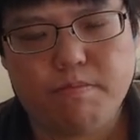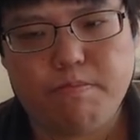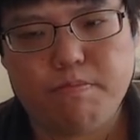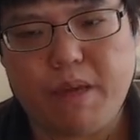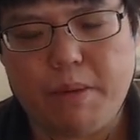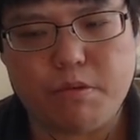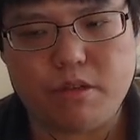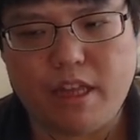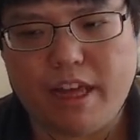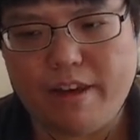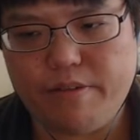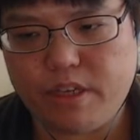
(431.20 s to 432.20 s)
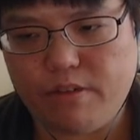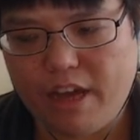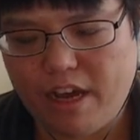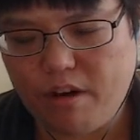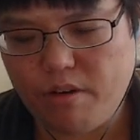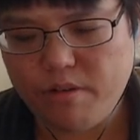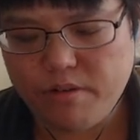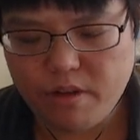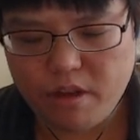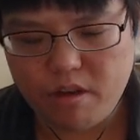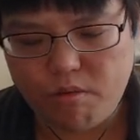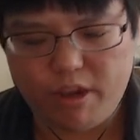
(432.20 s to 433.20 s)
people's lives, of how
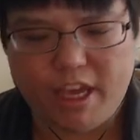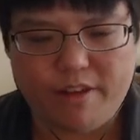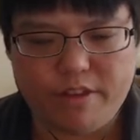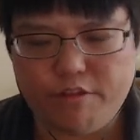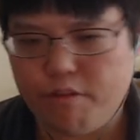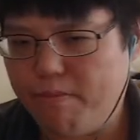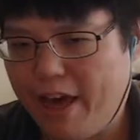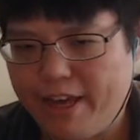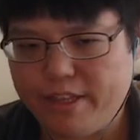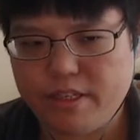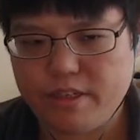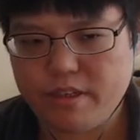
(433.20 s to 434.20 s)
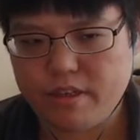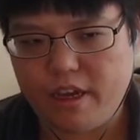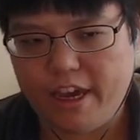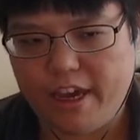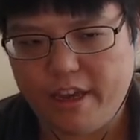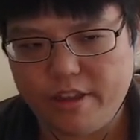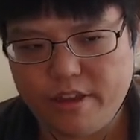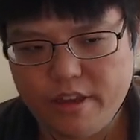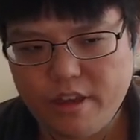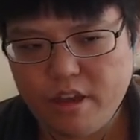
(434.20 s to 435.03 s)
we have different masks and